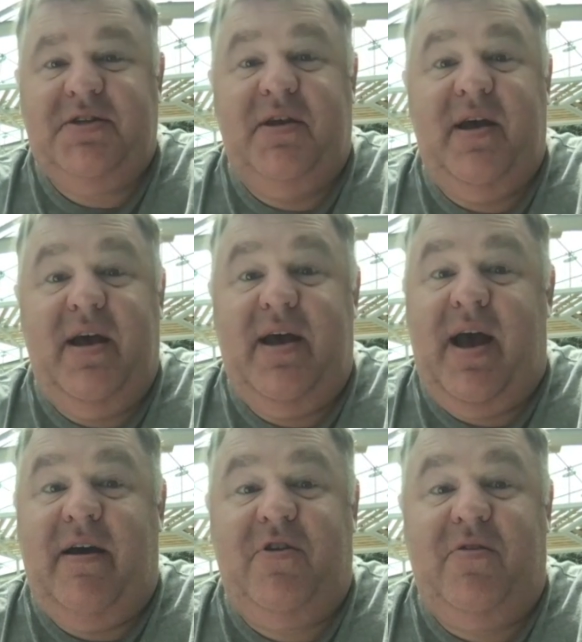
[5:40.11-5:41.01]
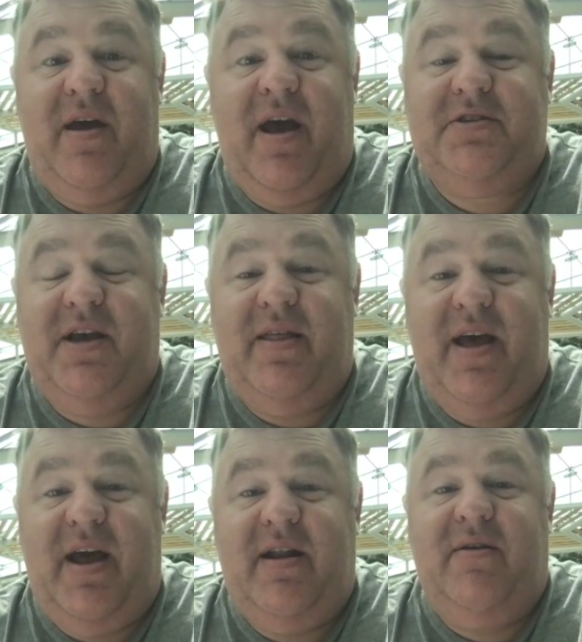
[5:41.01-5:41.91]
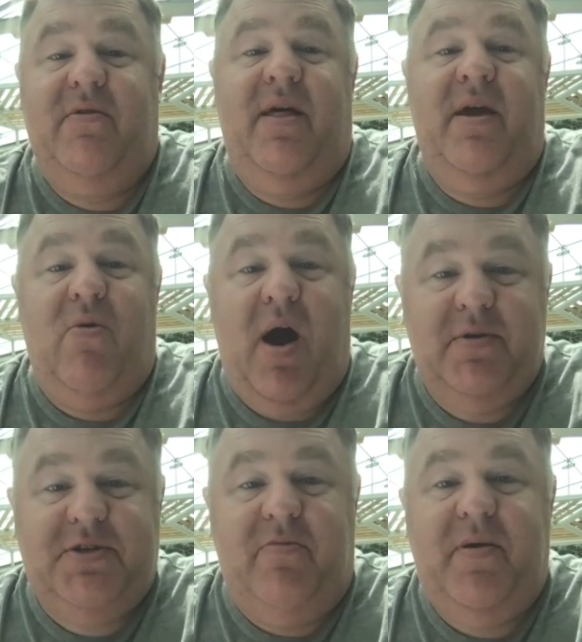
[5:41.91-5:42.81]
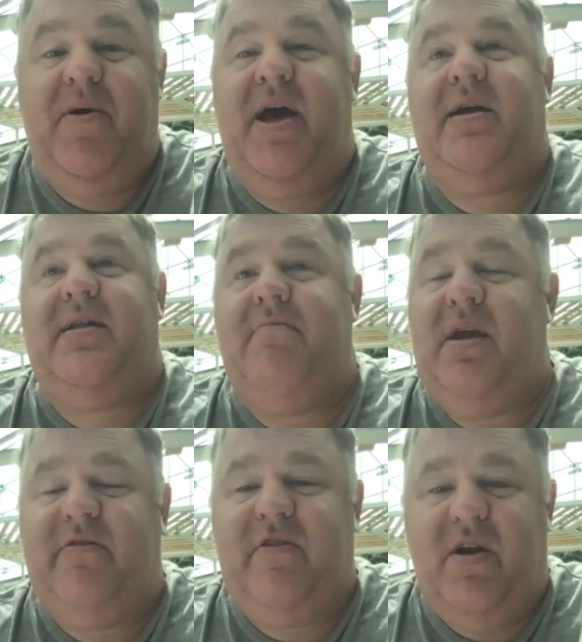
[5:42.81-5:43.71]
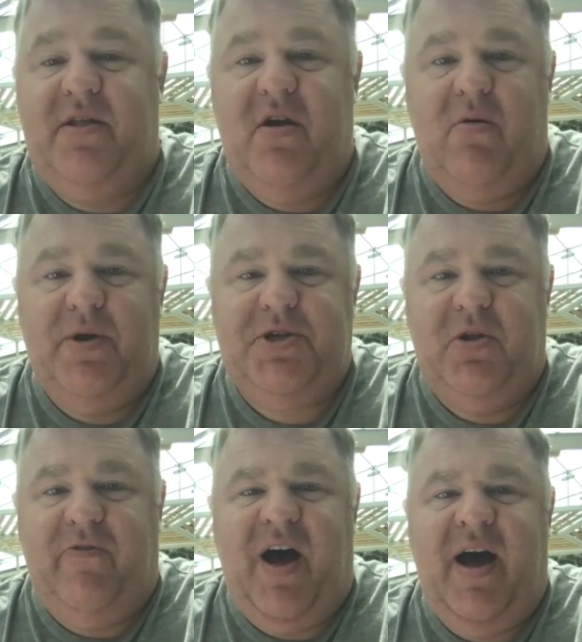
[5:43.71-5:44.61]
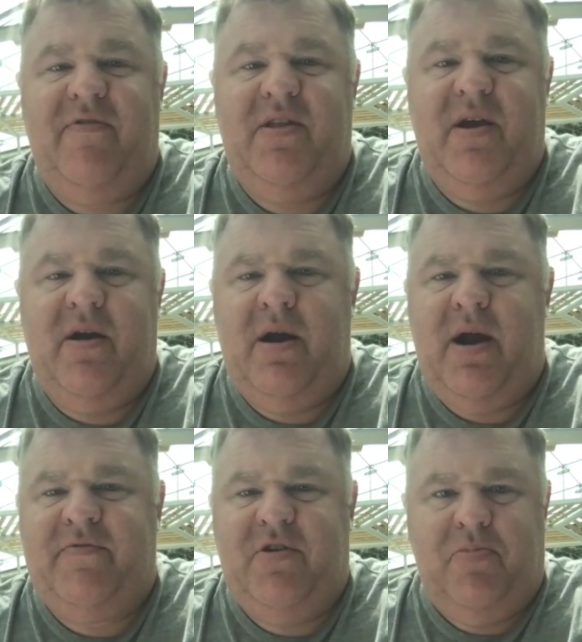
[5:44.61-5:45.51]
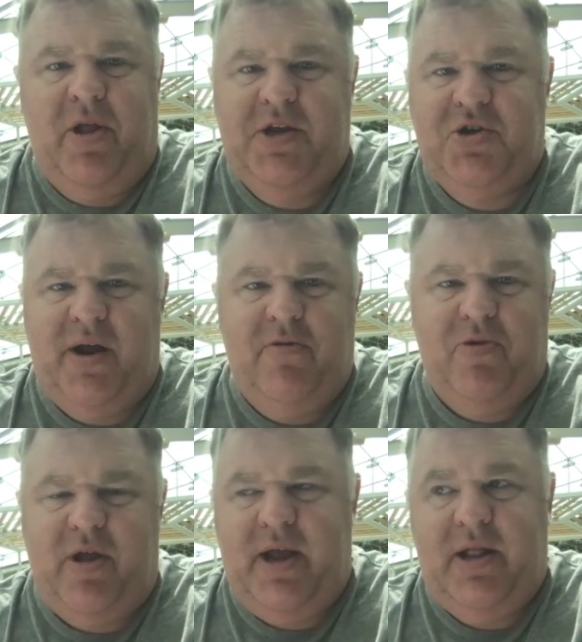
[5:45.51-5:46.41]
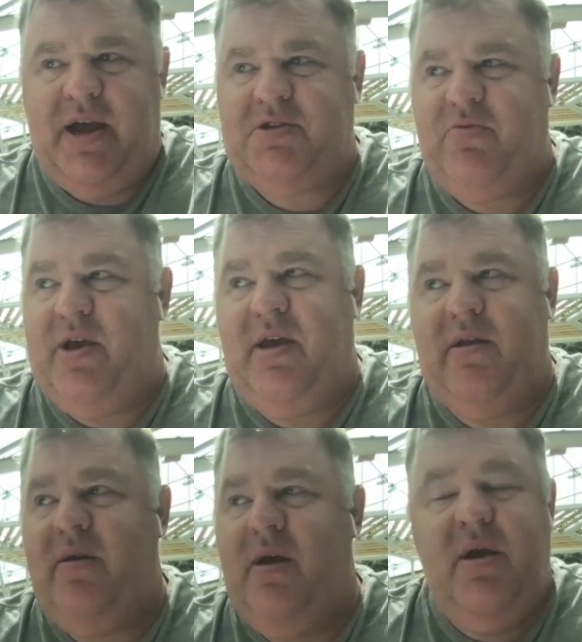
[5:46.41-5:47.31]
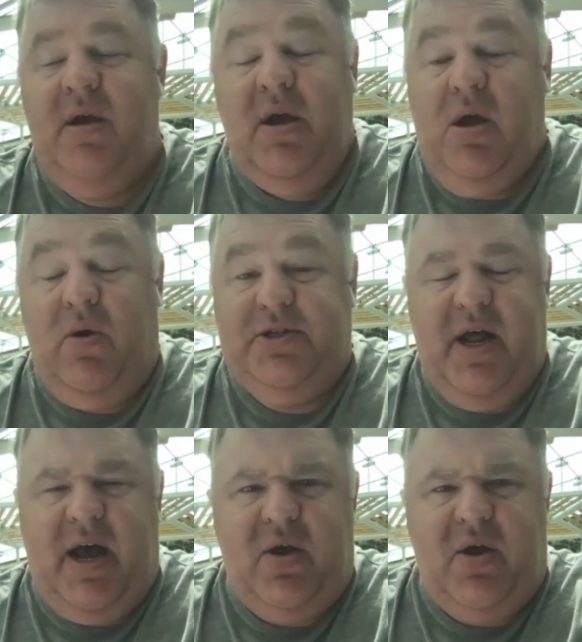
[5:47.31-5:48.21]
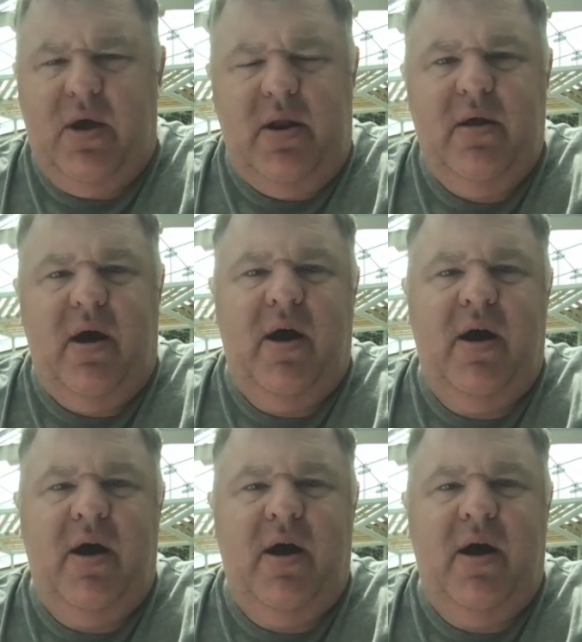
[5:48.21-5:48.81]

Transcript: As a after the outside of that, I think Robinson will be back. That means they'll get their original five in there after Blake Trainer played last weekend. Well, it's not good.